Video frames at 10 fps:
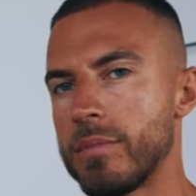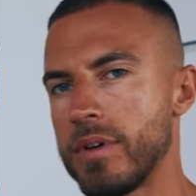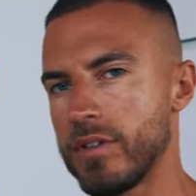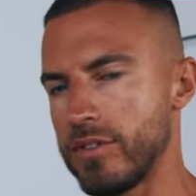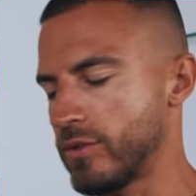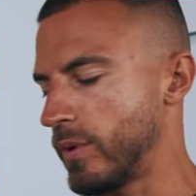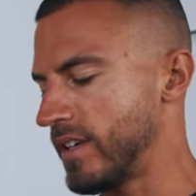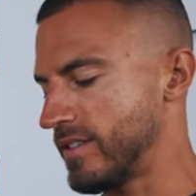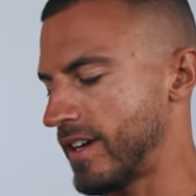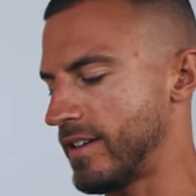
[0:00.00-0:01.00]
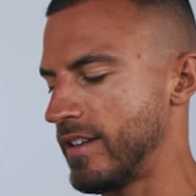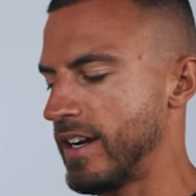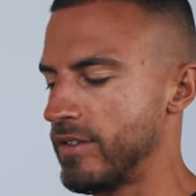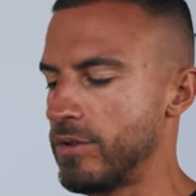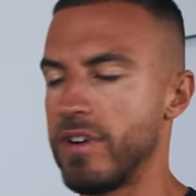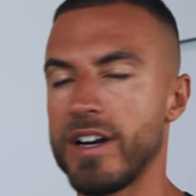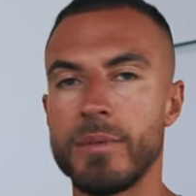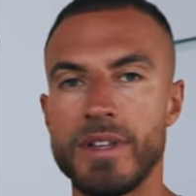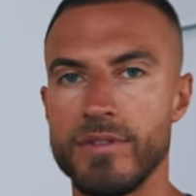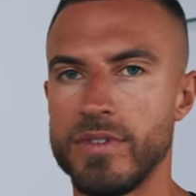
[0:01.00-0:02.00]
to be on the sweeter side, then I do
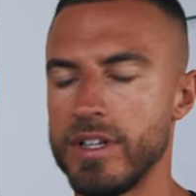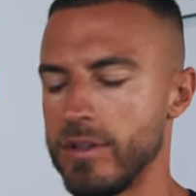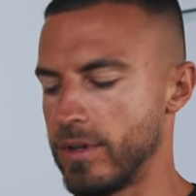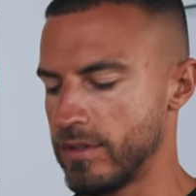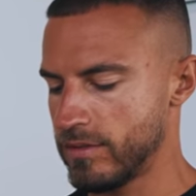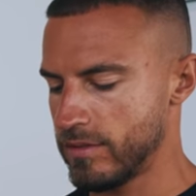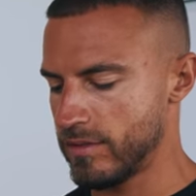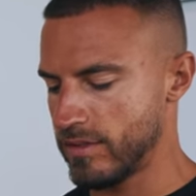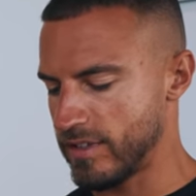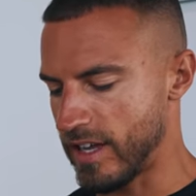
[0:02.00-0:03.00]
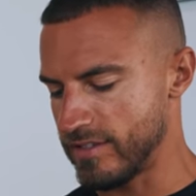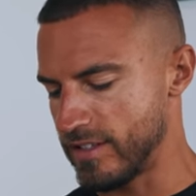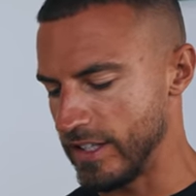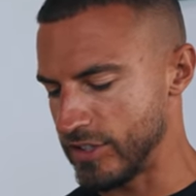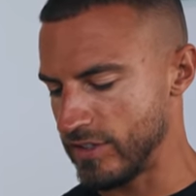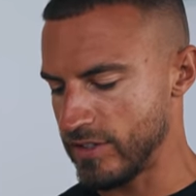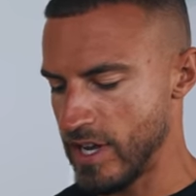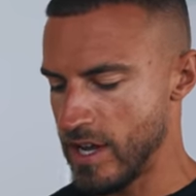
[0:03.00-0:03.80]
recommend the vanilla one. It tastes delicious.